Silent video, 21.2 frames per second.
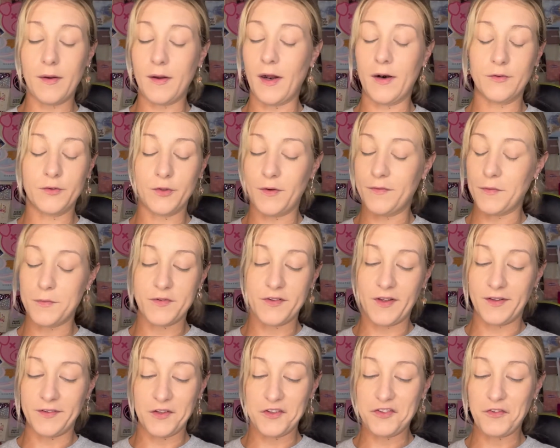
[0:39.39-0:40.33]
I don't know if I'm
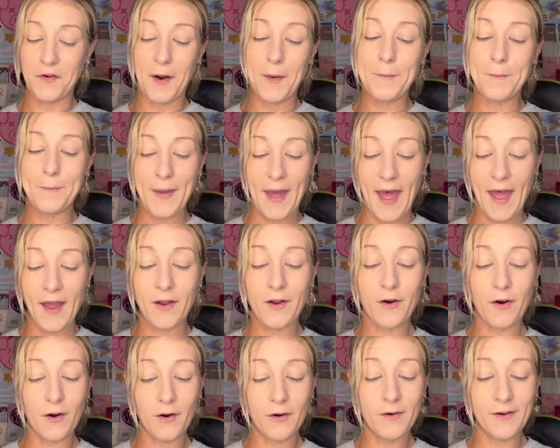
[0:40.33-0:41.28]
saying this right, Back
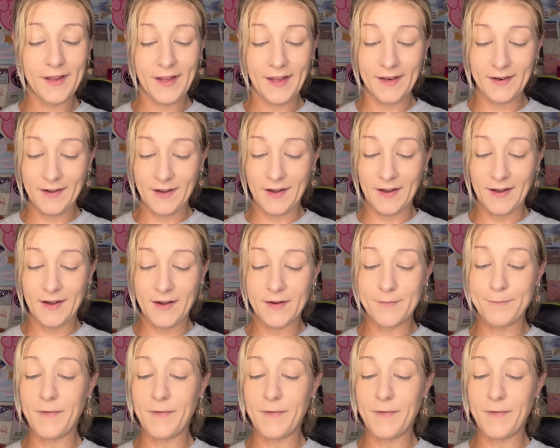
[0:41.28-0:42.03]
Girl Eater